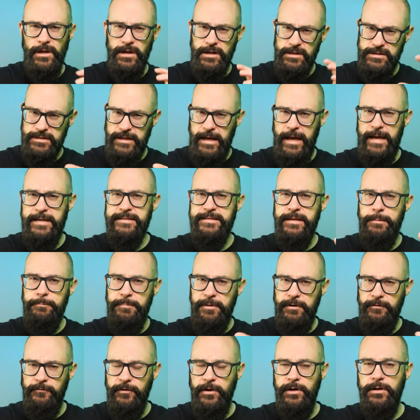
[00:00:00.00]
because it has that
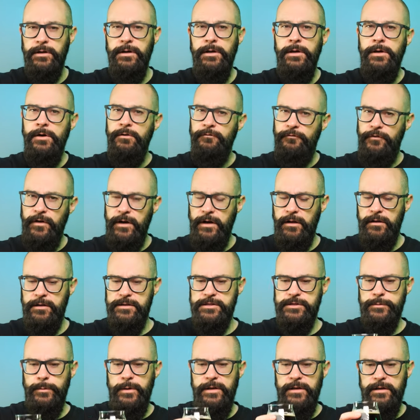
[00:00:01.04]
bit of a vanilla
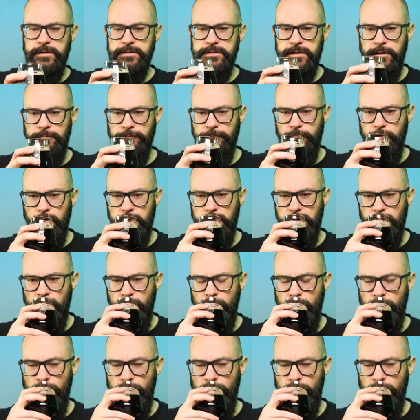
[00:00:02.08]
sweetness up front.